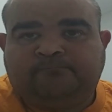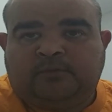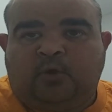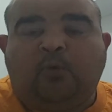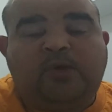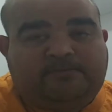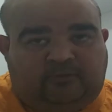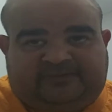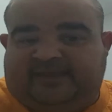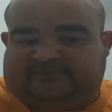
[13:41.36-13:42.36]

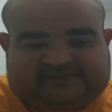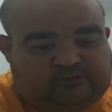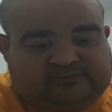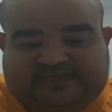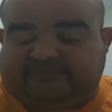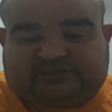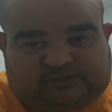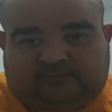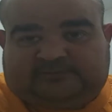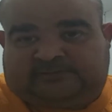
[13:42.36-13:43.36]
the MCU TV
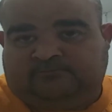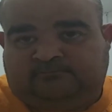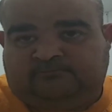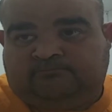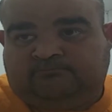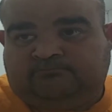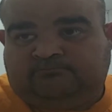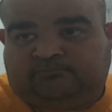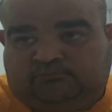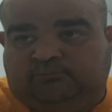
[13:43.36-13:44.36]
shows.
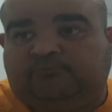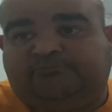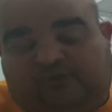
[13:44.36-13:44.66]
Don't know